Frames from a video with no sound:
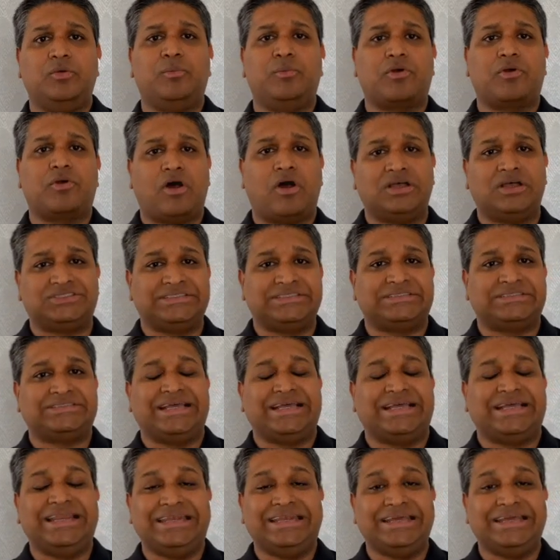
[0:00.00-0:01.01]

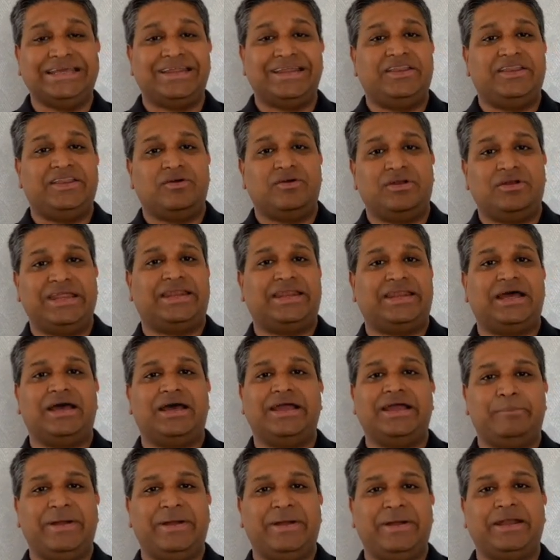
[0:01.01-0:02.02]
process and integrate your data
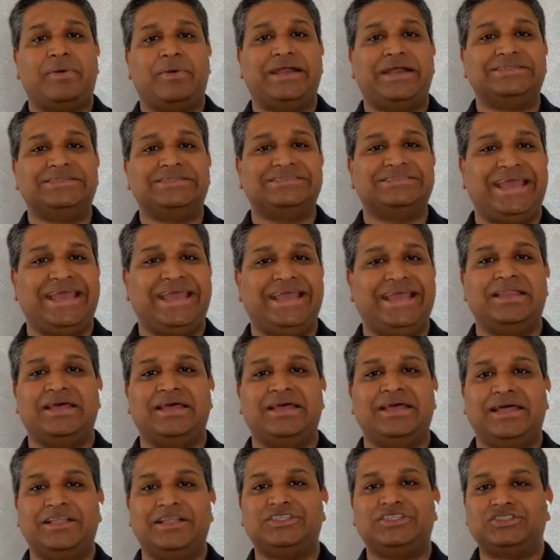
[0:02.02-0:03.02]
at petabyte scale
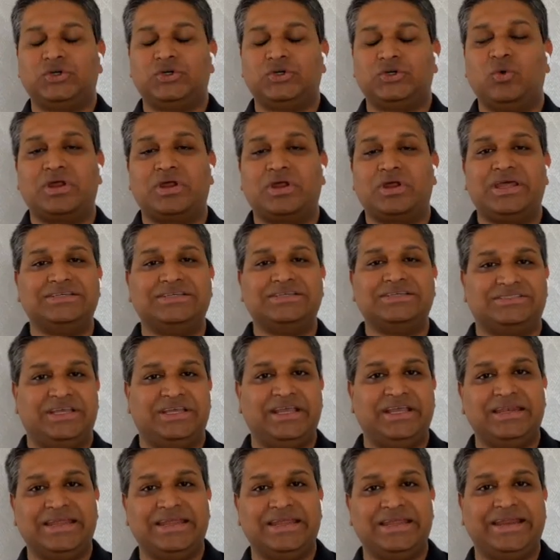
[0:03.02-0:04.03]
and store in a
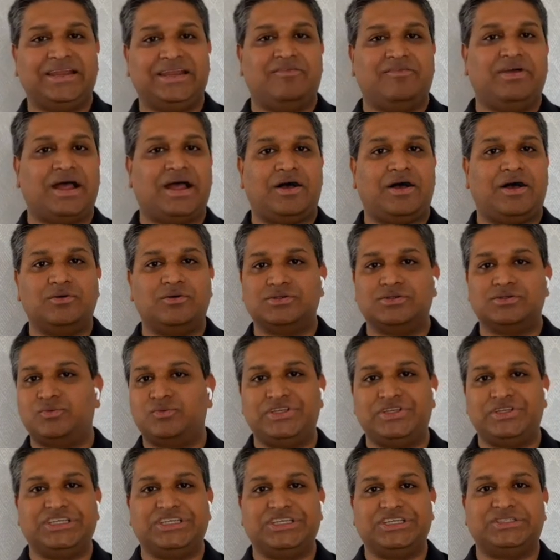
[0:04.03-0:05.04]
single data warehouse,
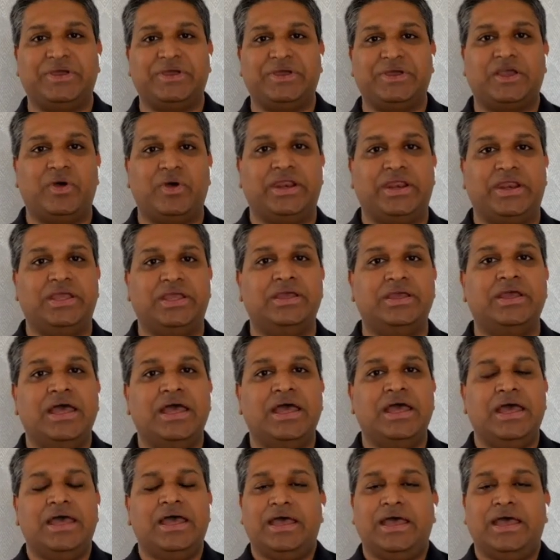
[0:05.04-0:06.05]
which is BigQuery.
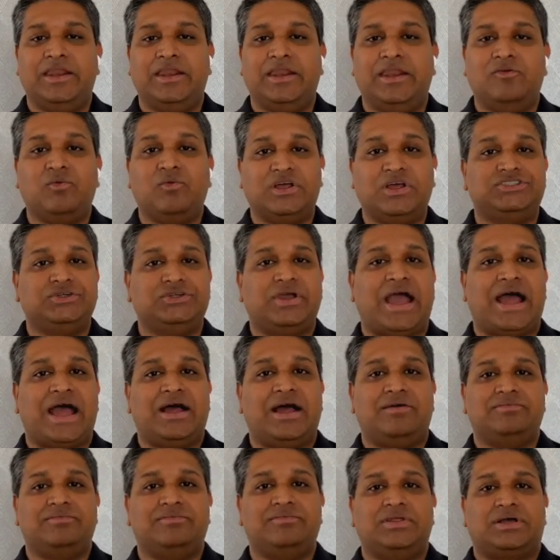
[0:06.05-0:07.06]
And once you
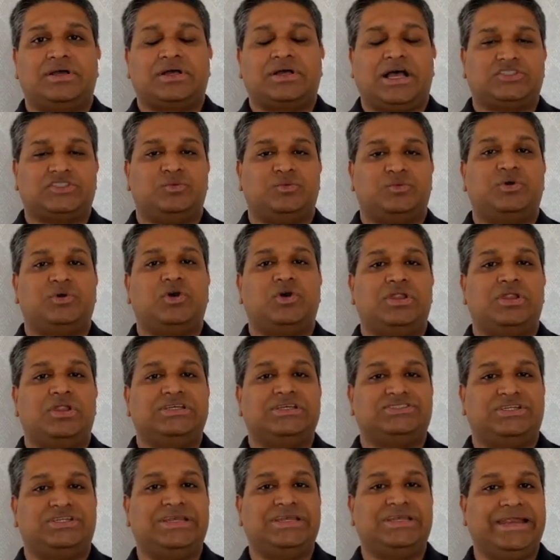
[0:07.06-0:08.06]
have the customer
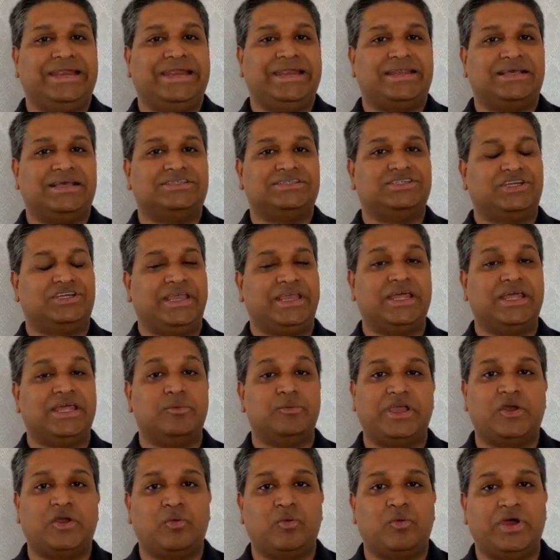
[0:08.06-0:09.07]
holistic data sitting
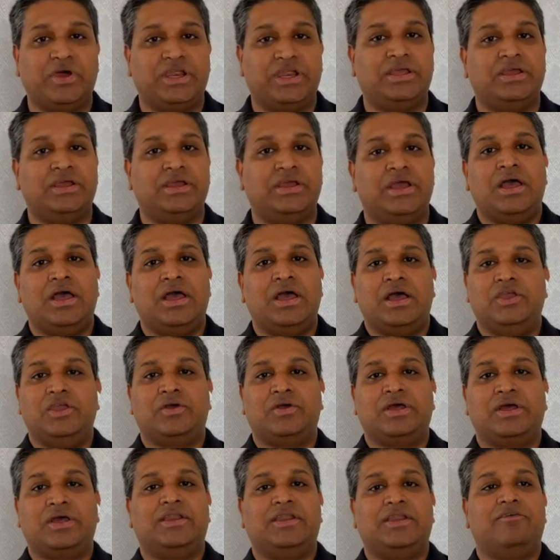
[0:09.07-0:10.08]
in BigQuery,
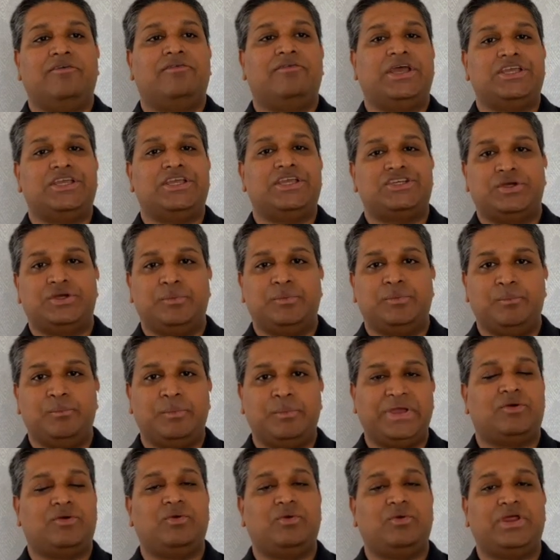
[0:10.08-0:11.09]
you can leverage
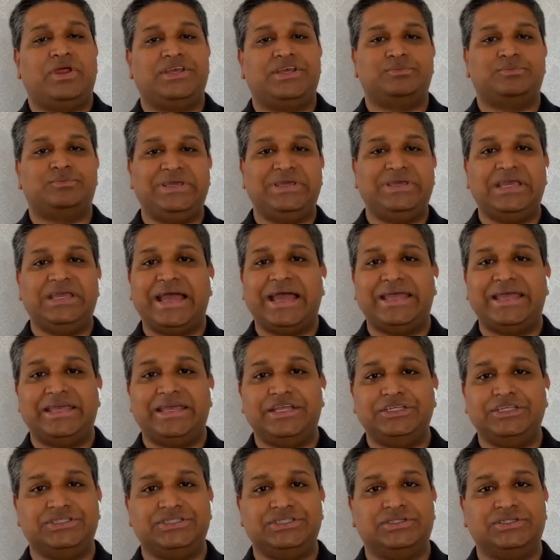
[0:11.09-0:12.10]
BigQuery's BI
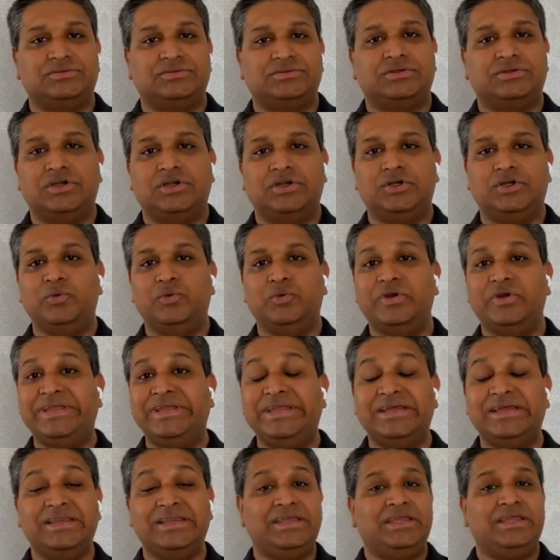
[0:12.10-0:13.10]
engine to
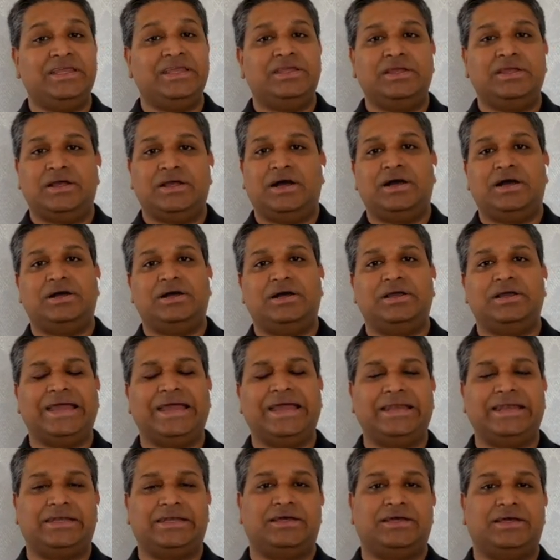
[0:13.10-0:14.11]
really
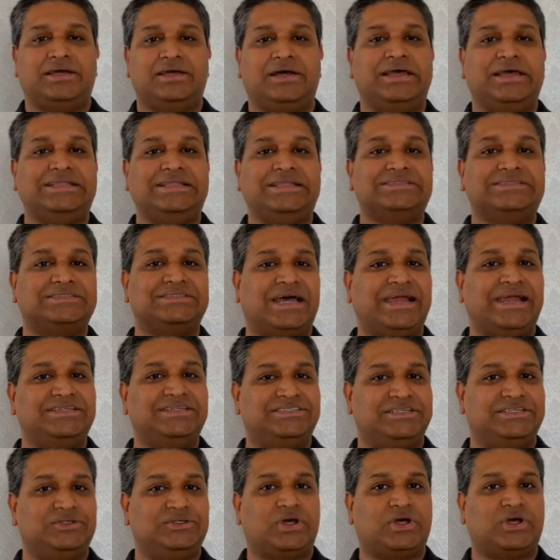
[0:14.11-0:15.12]
get
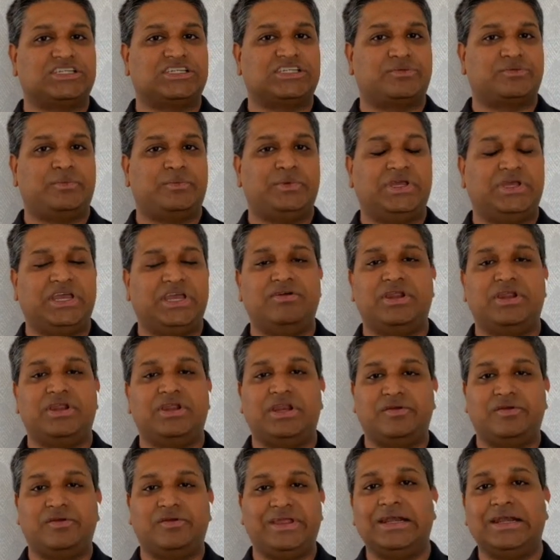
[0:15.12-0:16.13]
insights into customer behavior
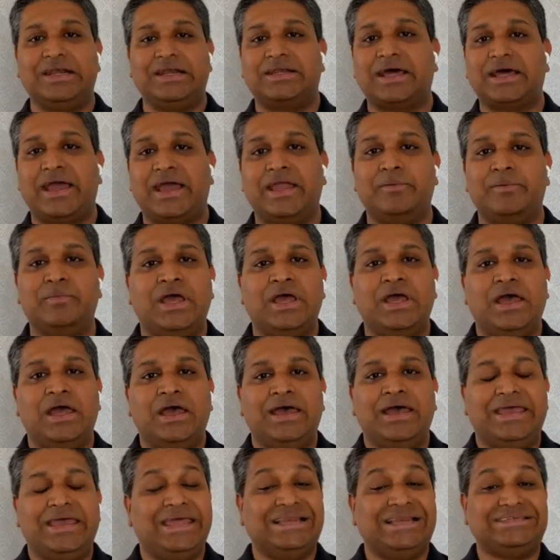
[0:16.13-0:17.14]
in real time
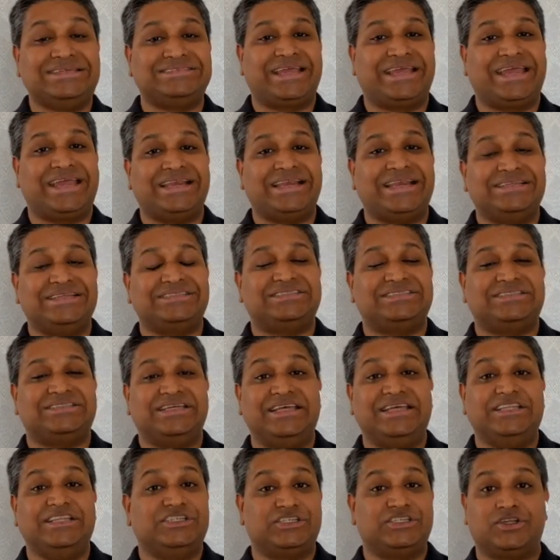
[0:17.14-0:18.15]
in seconds
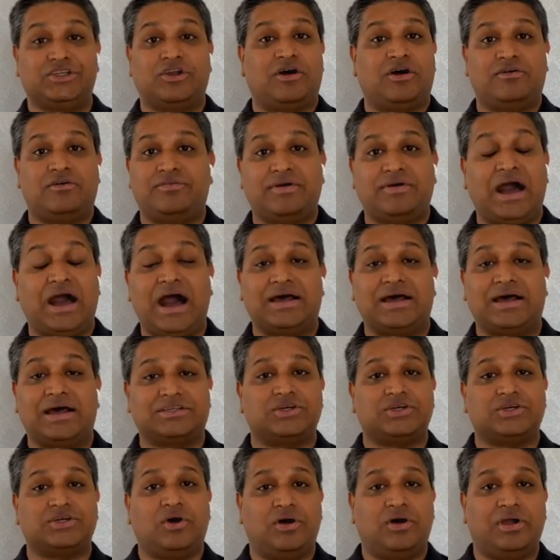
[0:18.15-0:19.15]
instead of
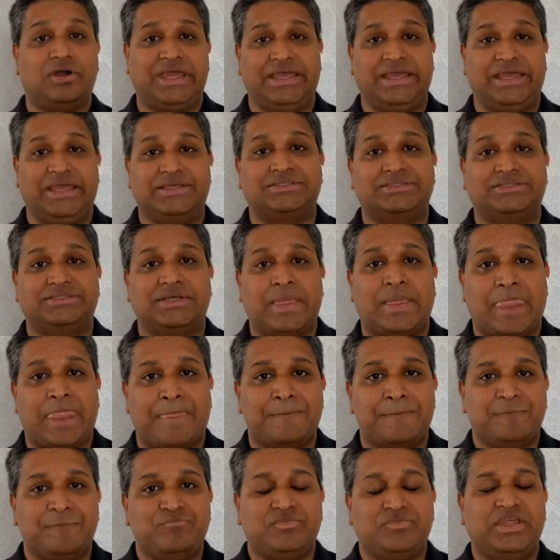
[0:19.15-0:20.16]
hours or days.
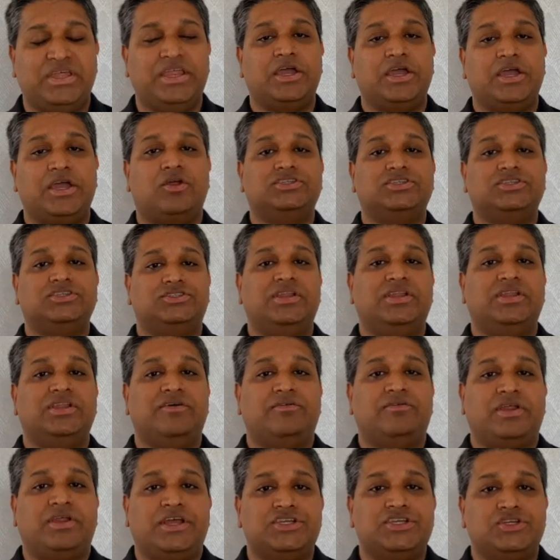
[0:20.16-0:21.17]
Then you can also
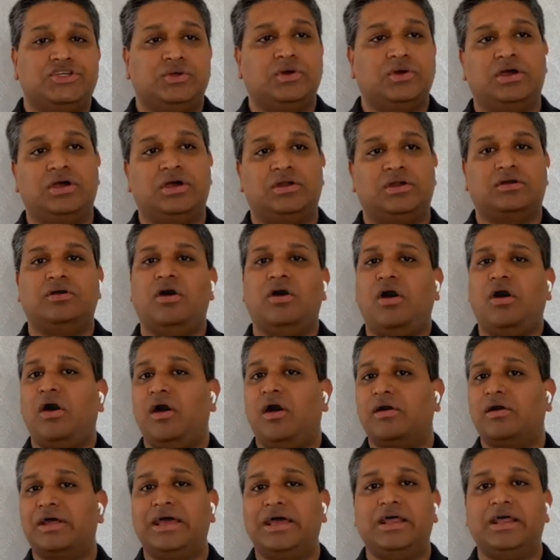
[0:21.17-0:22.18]
leverage Looker
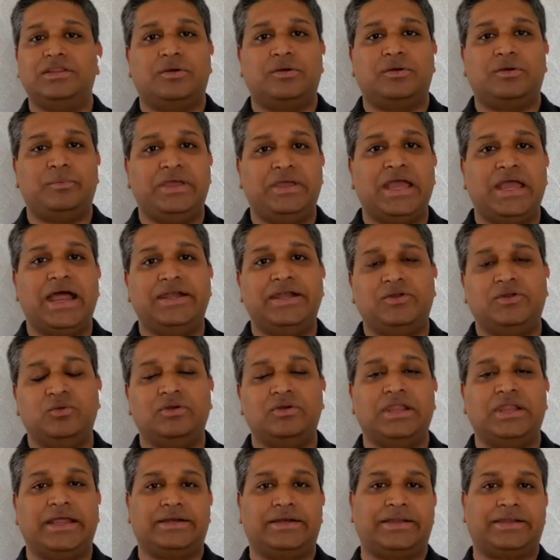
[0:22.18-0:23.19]
or another BI
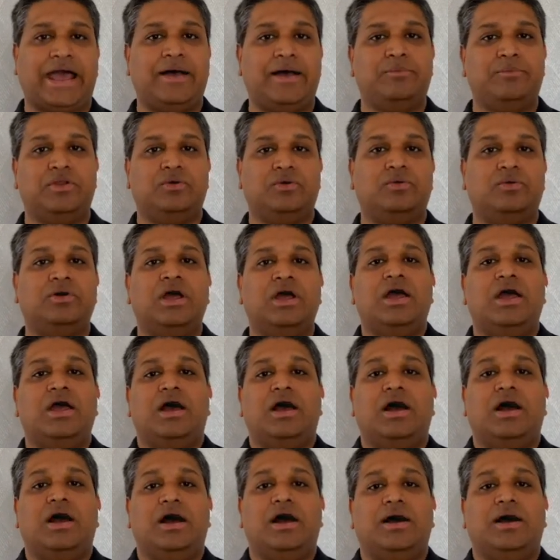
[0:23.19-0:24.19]
tool like Tableau
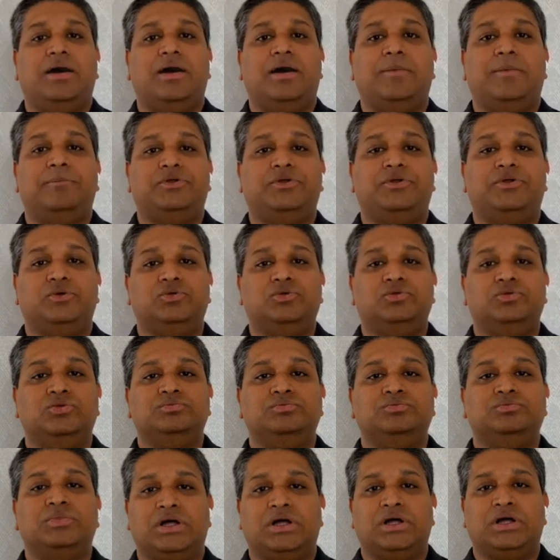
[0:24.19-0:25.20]

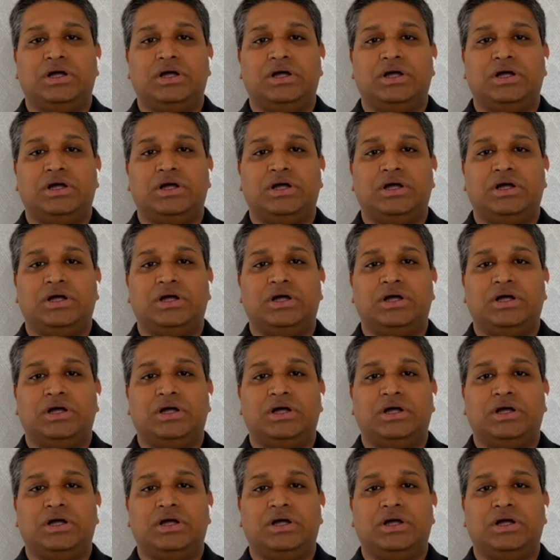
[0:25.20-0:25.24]
to